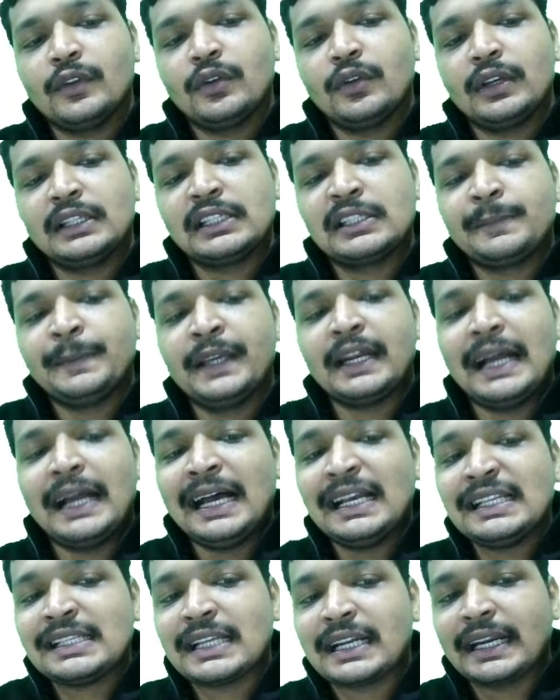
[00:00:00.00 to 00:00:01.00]
Sphere
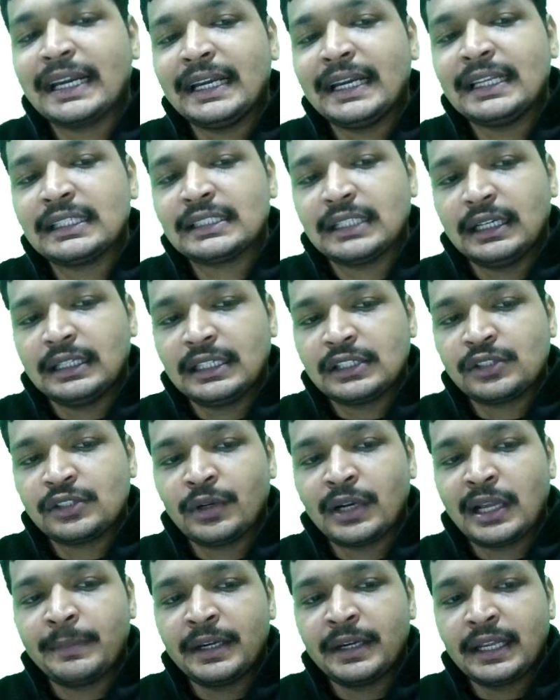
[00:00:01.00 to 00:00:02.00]
has a radius r. That's what
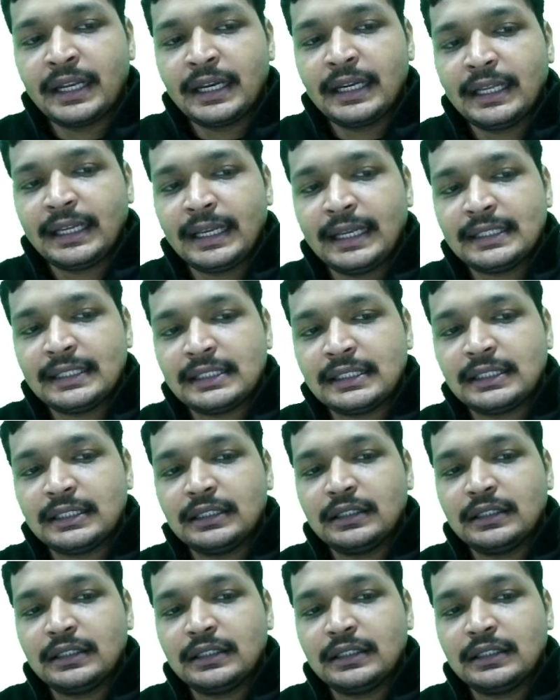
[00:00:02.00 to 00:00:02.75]
I'm indicating S.